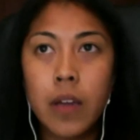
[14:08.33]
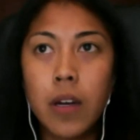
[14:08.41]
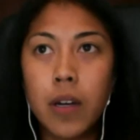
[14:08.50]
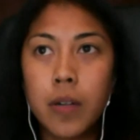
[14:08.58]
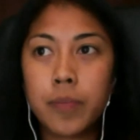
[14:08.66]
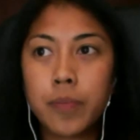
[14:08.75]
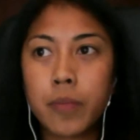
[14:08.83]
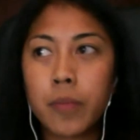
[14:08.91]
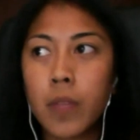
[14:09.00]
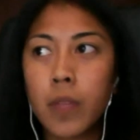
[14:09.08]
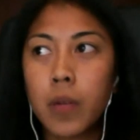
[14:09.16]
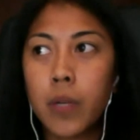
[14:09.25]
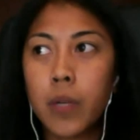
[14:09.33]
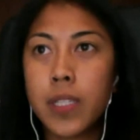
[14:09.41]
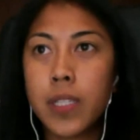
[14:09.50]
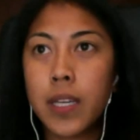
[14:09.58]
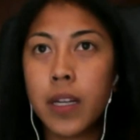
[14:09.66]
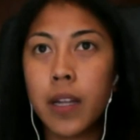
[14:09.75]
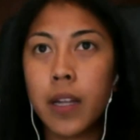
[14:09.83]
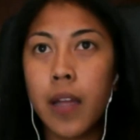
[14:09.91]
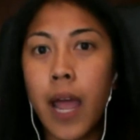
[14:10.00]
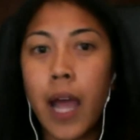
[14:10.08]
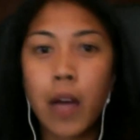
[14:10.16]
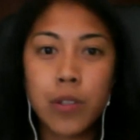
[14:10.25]

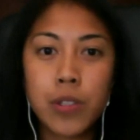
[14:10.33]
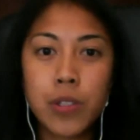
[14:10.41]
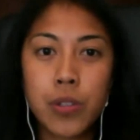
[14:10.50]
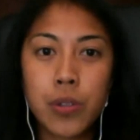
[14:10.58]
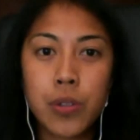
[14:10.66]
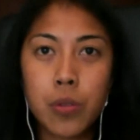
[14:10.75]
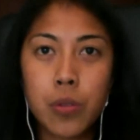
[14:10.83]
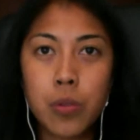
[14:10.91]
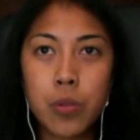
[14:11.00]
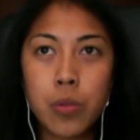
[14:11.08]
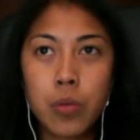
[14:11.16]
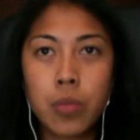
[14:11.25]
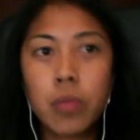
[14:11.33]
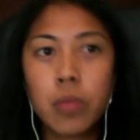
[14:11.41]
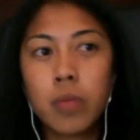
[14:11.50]
how to,